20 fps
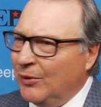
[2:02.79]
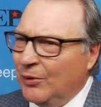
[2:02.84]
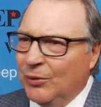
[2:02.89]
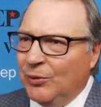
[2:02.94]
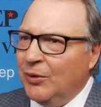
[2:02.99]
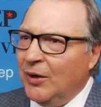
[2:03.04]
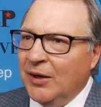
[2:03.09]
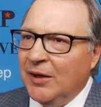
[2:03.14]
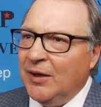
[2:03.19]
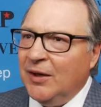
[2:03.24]

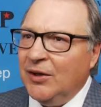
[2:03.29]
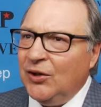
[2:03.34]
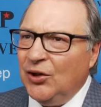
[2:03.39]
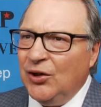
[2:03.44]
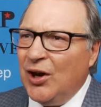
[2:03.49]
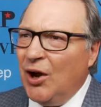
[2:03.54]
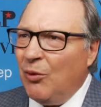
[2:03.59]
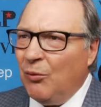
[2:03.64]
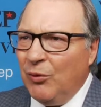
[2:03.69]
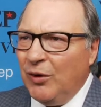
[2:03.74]
who
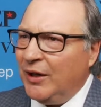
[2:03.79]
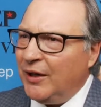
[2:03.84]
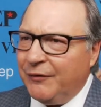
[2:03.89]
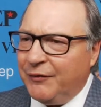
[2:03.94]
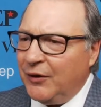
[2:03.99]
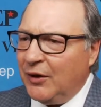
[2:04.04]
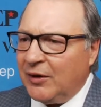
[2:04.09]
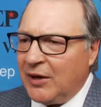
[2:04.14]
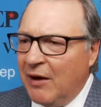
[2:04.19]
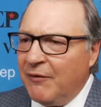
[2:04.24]
you don't really
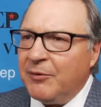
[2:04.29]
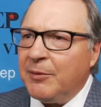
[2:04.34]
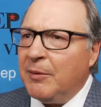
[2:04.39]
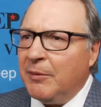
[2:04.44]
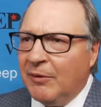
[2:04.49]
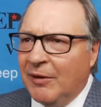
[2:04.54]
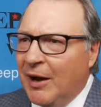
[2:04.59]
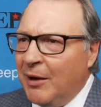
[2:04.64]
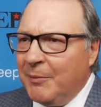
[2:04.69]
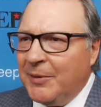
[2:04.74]
feel
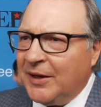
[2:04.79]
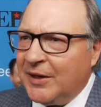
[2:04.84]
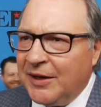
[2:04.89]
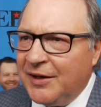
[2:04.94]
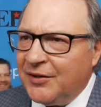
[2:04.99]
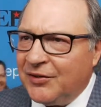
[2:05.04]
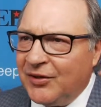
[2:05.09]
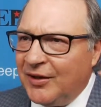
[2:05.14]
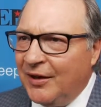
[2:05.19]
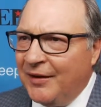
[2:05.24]
comfortable around
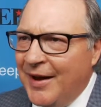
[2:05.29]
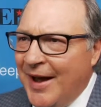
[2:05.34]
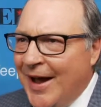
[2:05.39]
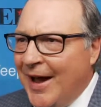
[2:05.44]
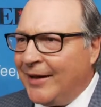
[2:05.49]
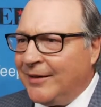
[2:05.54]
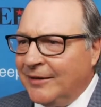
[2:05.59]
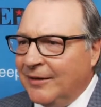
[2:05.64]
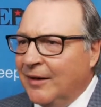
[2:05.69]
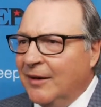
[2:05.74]
because they're
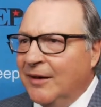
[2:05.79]
not.